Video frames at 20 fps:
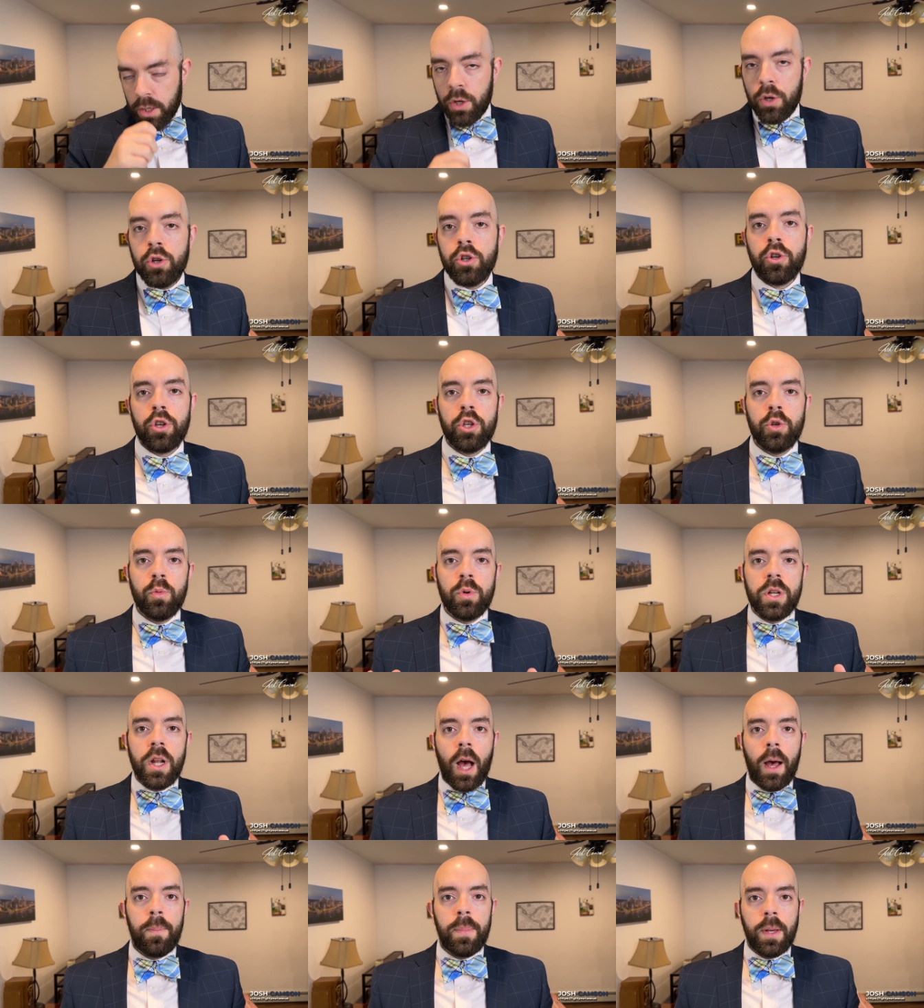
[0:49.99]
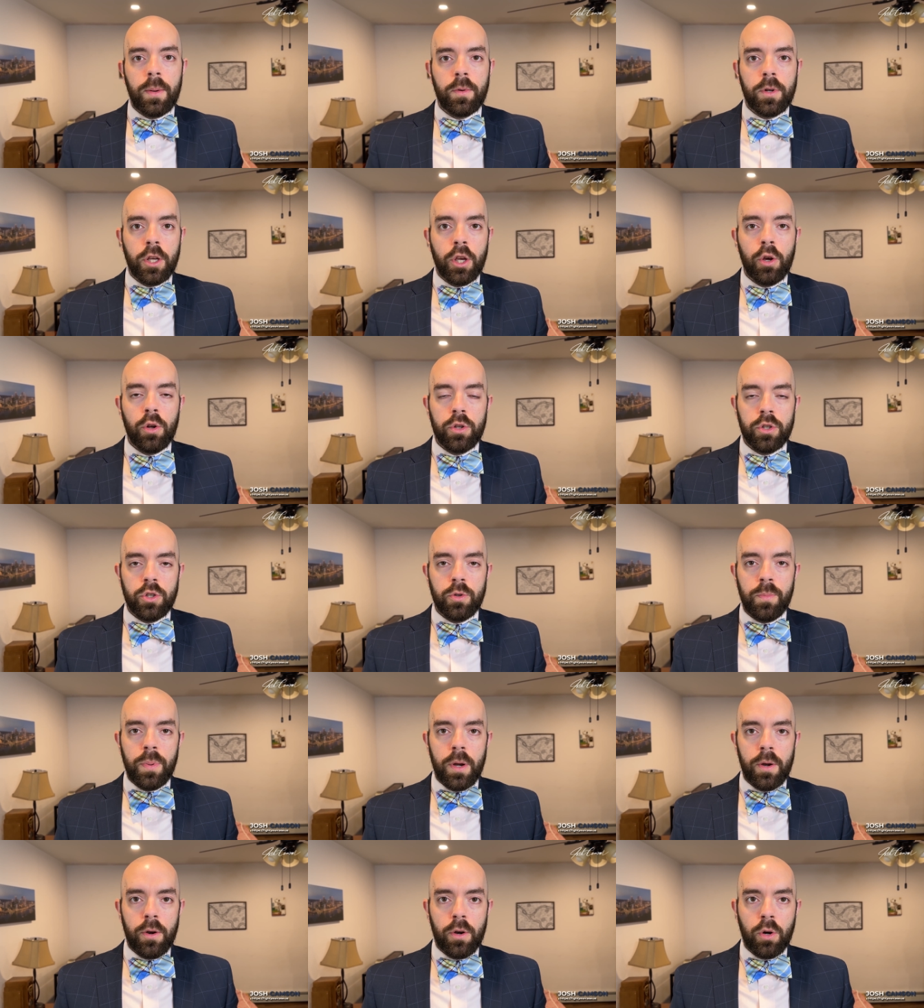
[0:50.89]
usually you would not be able to go to
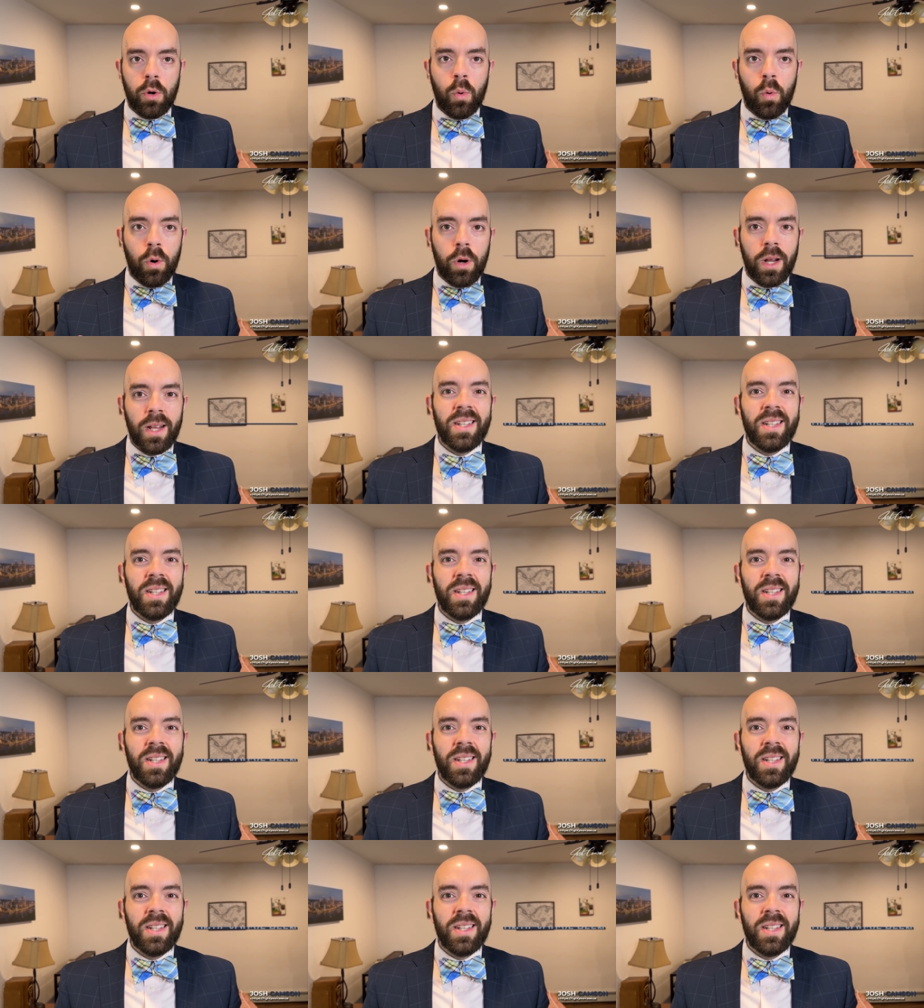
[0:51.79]
Superior Court